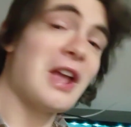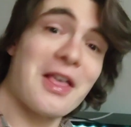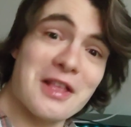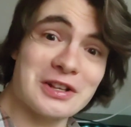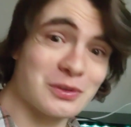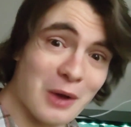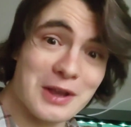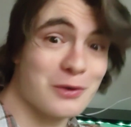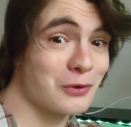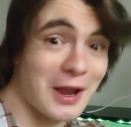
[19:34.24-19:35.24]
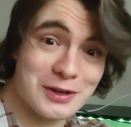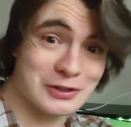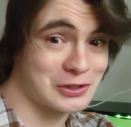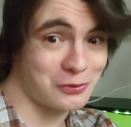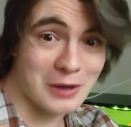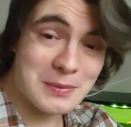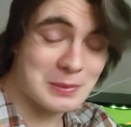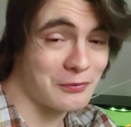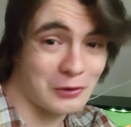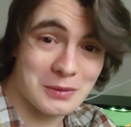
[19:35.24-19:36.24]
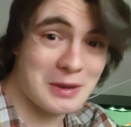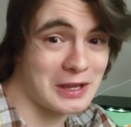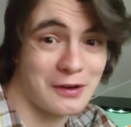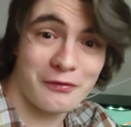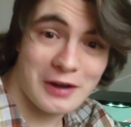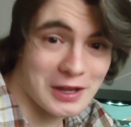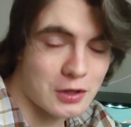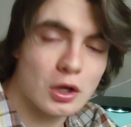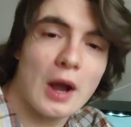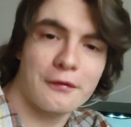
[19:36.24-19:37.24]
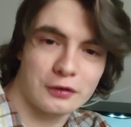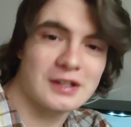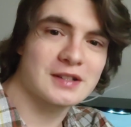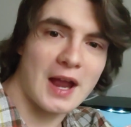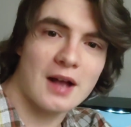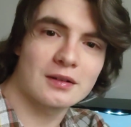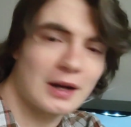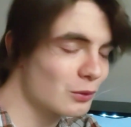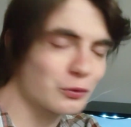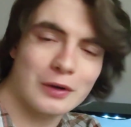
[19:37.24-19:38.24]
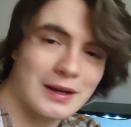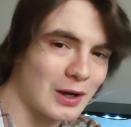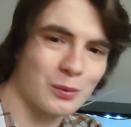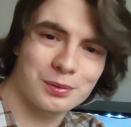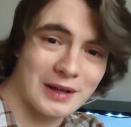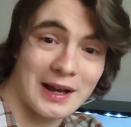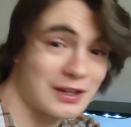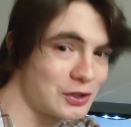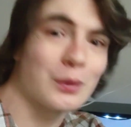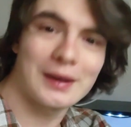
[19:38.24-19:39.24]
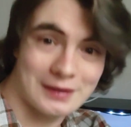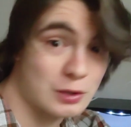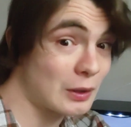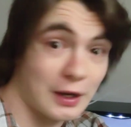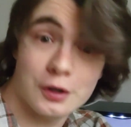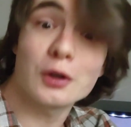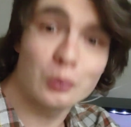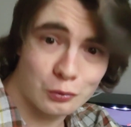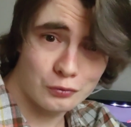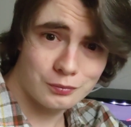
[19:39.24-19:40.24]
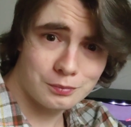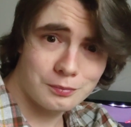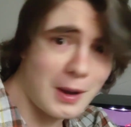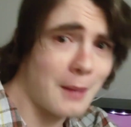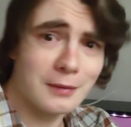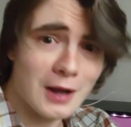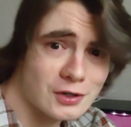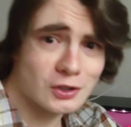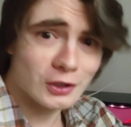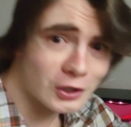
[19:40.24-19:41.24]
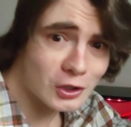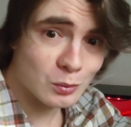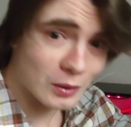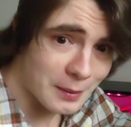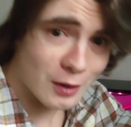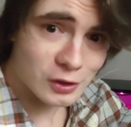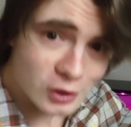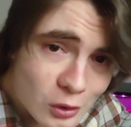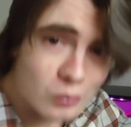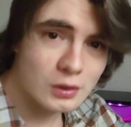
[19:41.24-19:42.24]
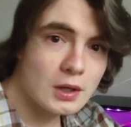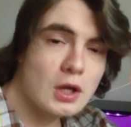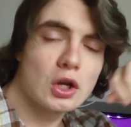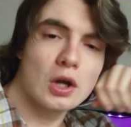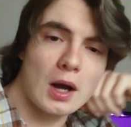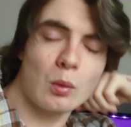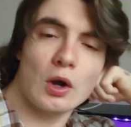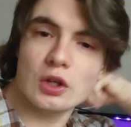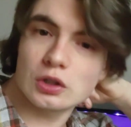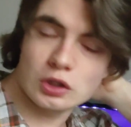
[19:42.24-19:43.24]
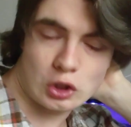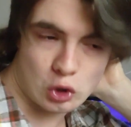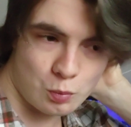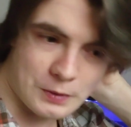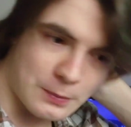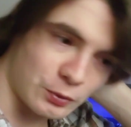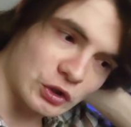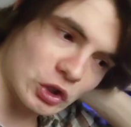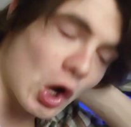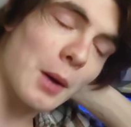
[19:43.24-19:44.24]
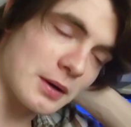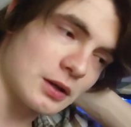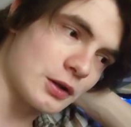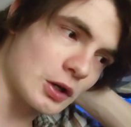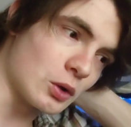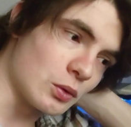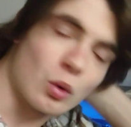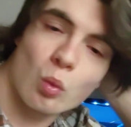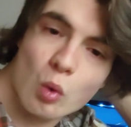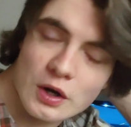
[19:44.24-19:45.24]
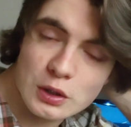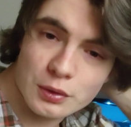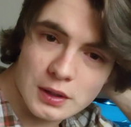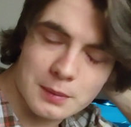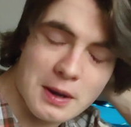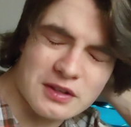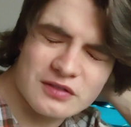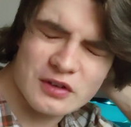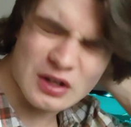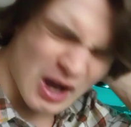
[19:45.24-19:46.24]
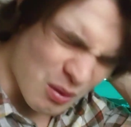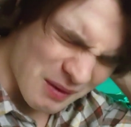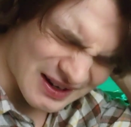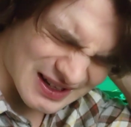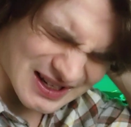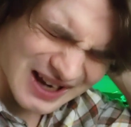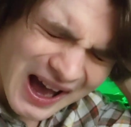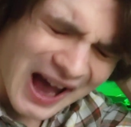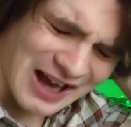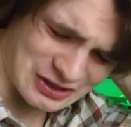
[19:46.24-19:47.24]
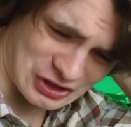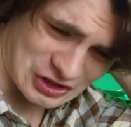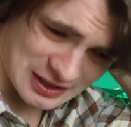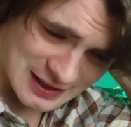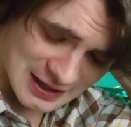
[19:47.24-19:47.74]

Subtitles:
this is why you write your scripts before you make your video. No, I freestyle. I don't write. I don't plan. I do it. That's what I do. I'm naturally good. What about you? I want you people to comment though. What do you think about this video? Oh my gosh.